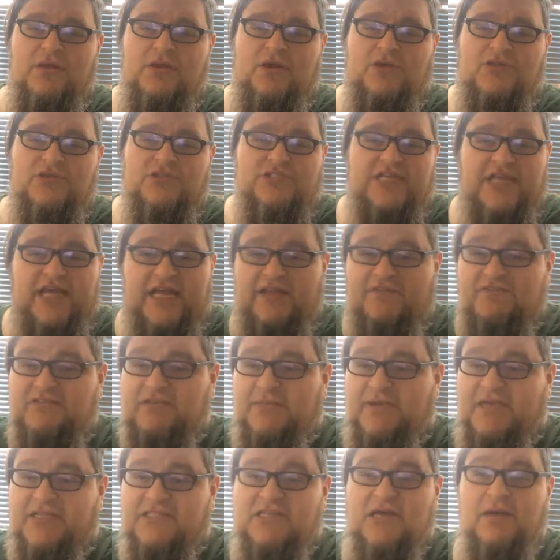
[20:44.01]
coach was saying if
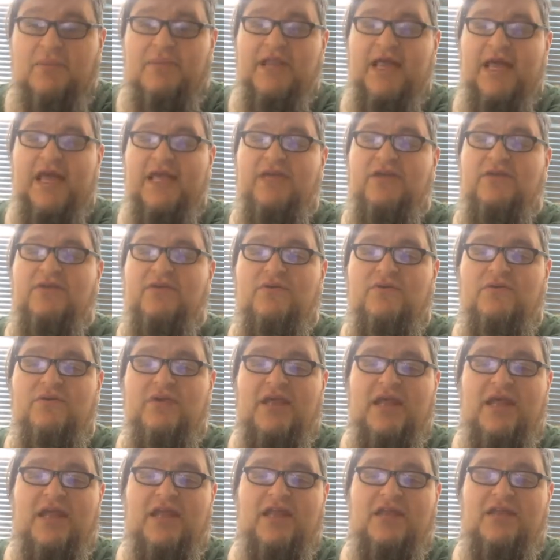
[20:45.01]
somebody's coming at you
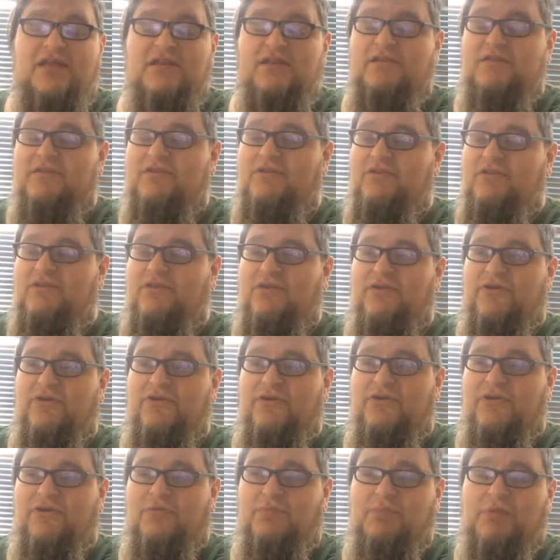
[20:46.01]
and
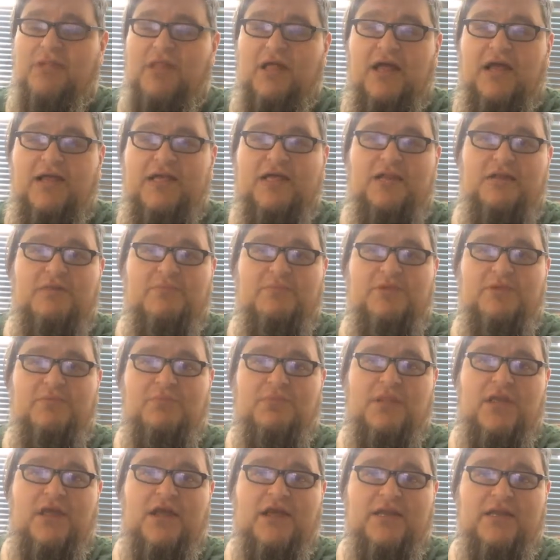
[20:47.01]
you're you're blocking them, you're
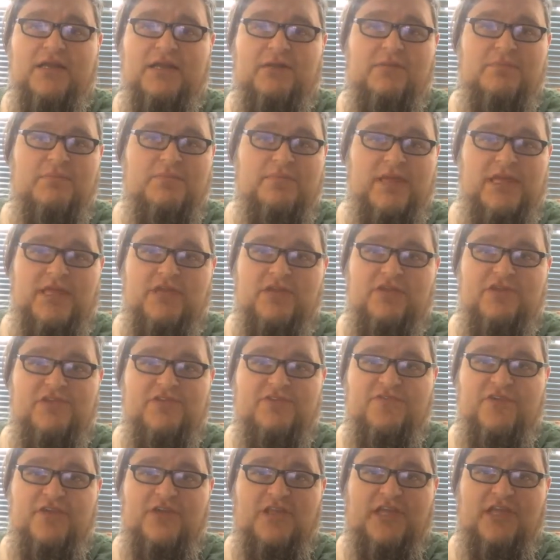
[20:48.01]
blocking them, and you
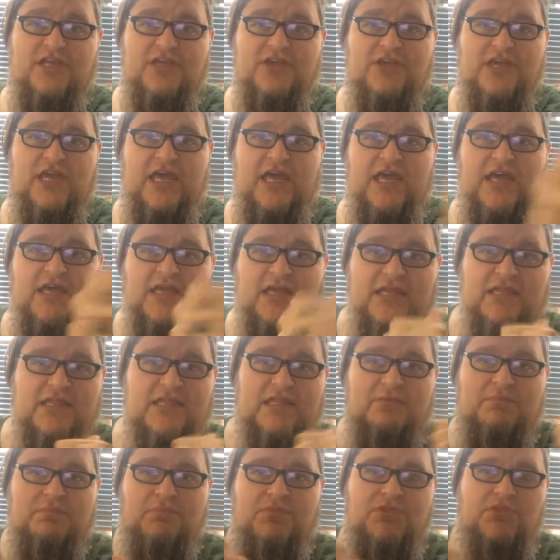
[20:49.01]
just feel like you can't get
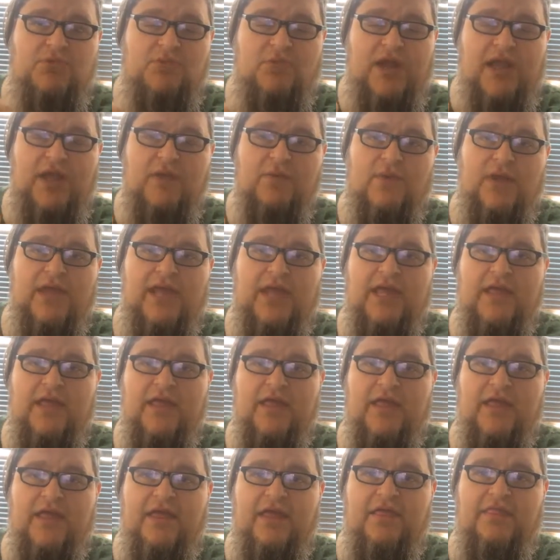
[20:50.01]
them the right way,
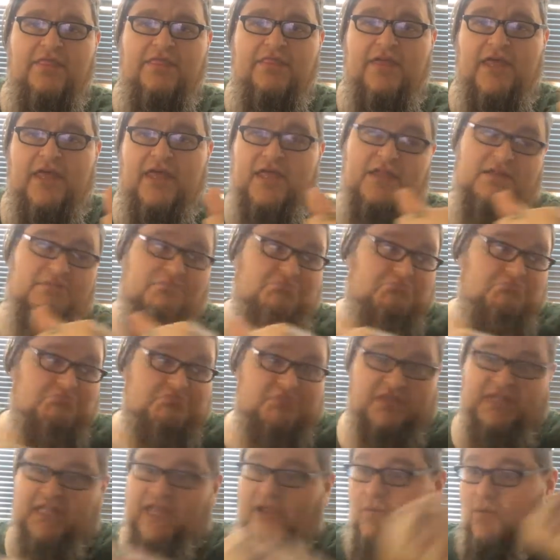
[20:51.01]
then
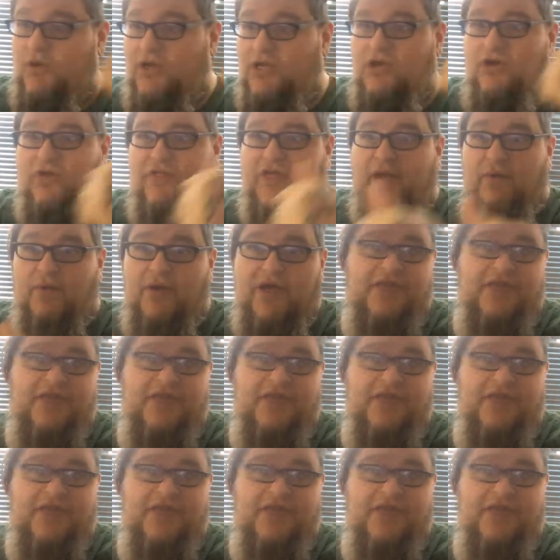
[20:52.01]
they want to go that